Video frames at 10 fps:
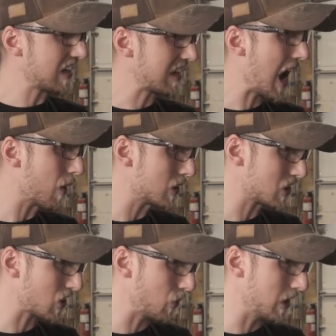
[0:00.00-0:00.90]
next hour or
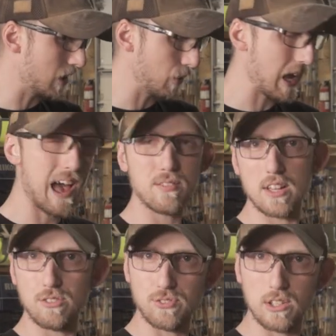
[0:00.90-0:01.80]
so here, we have
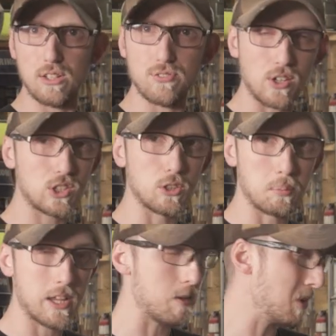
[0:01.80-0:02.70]
a fully functional
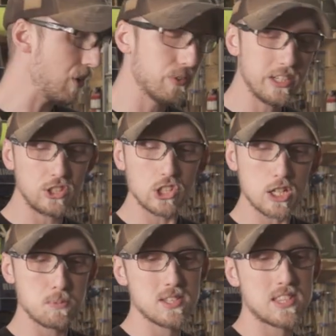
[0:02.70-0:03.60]
plane. The only
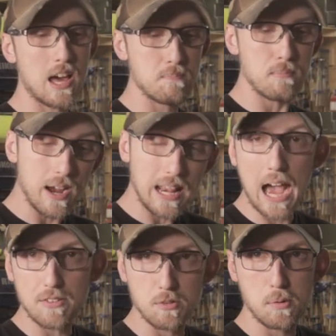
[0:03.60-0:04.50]
adjustments that might
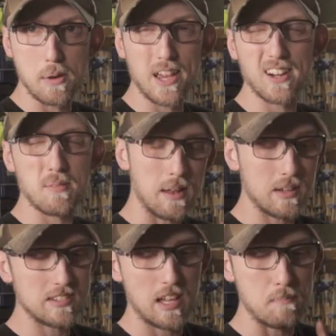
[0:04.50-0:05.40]
have to be made, and
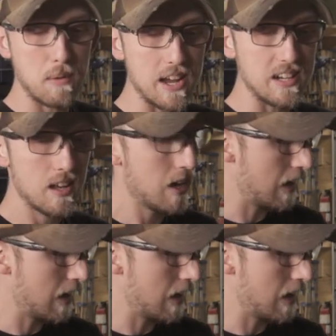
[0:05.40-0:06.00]
I say might,